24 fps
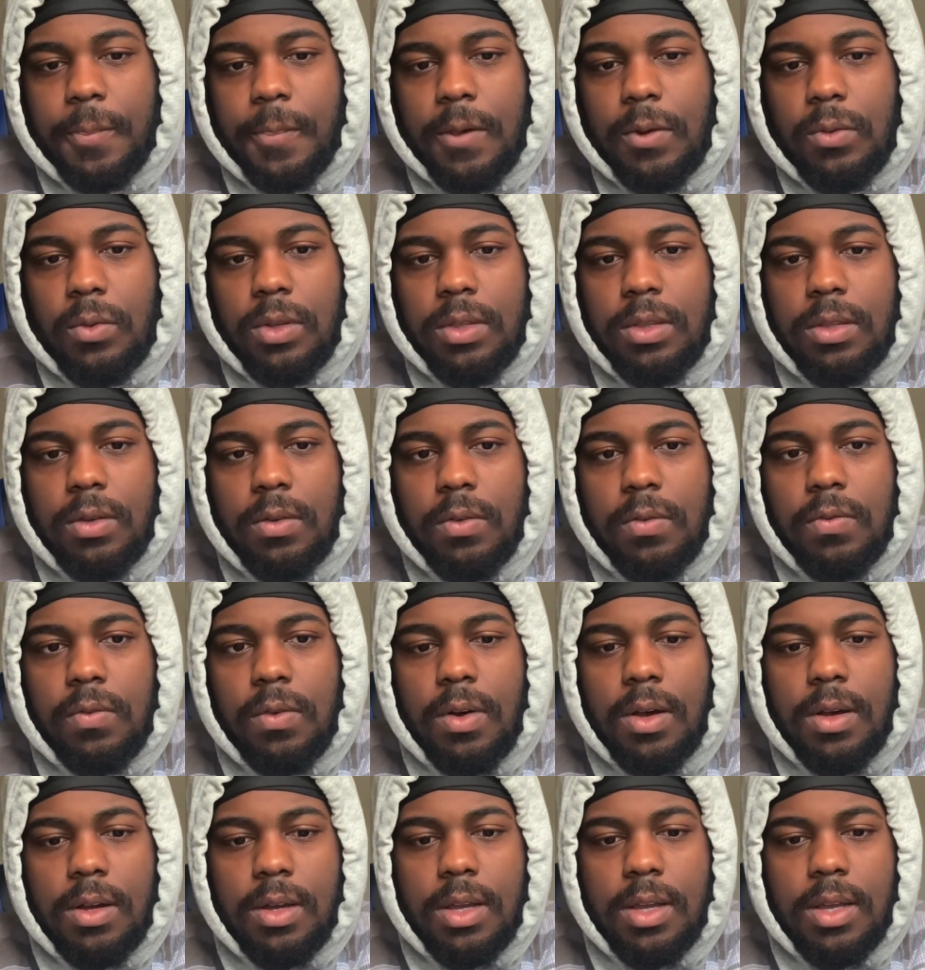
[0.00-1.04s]
What the
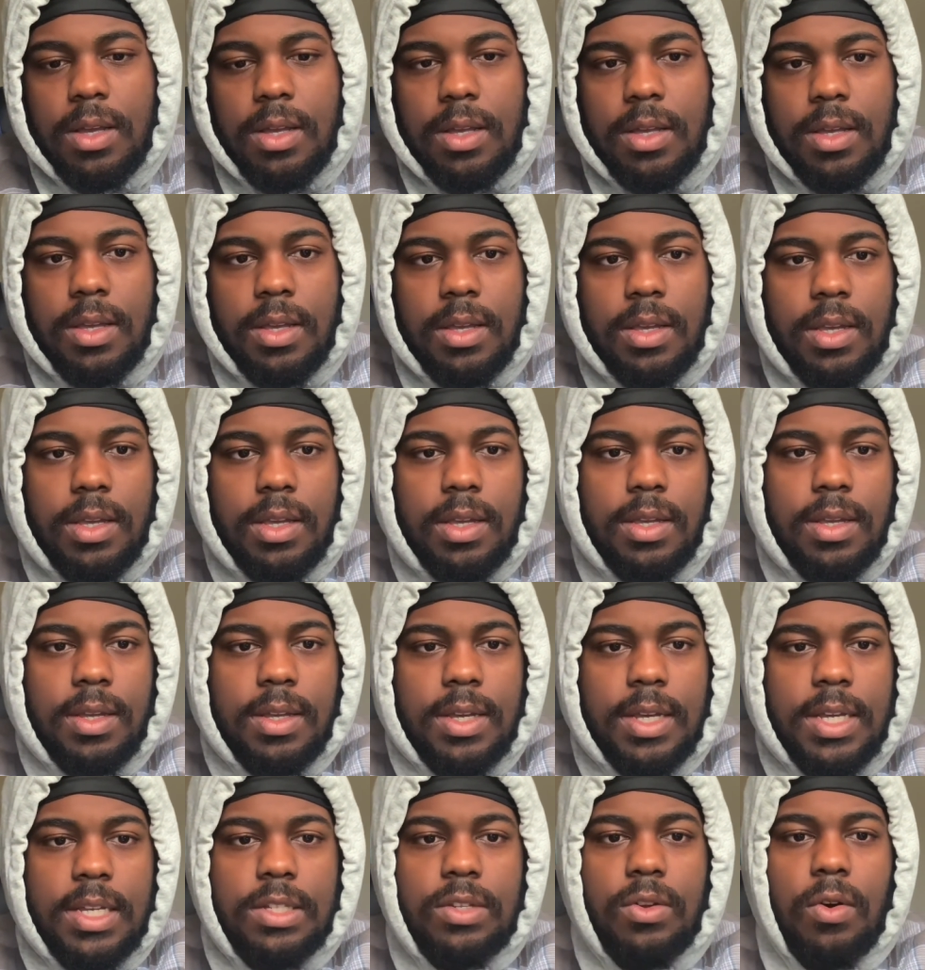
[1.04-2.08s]
fuck?
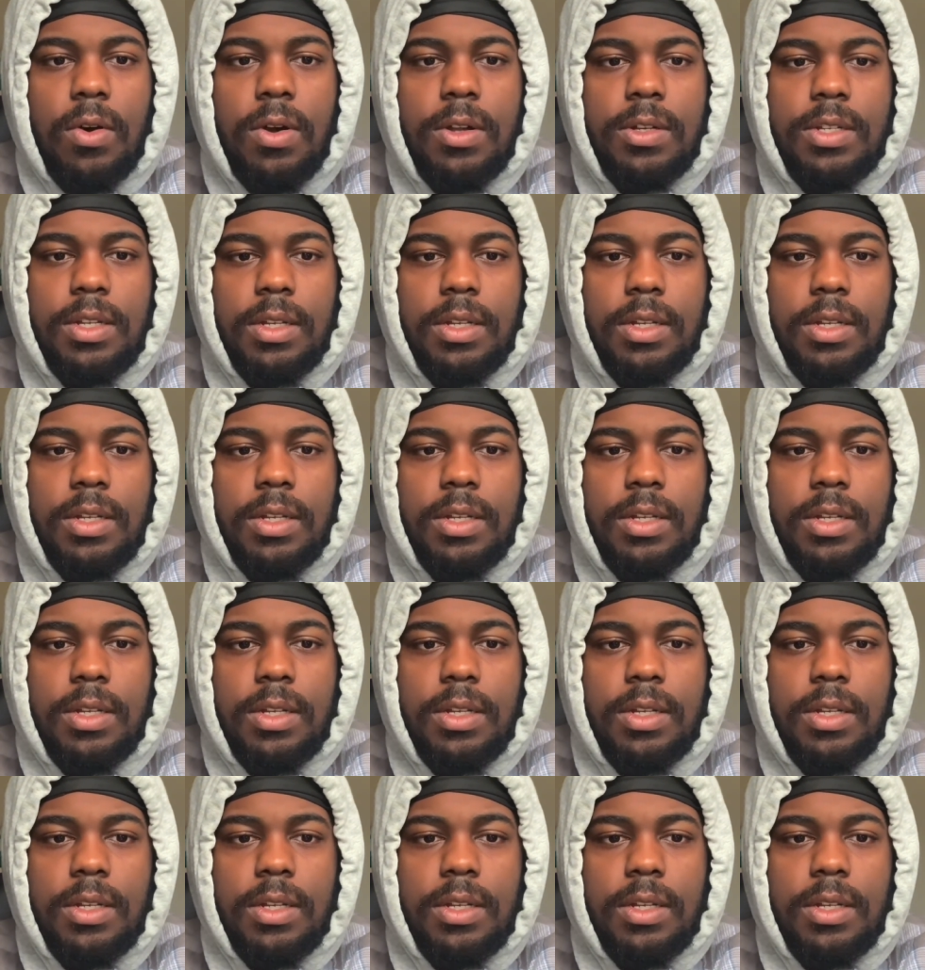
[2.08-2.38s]
He's going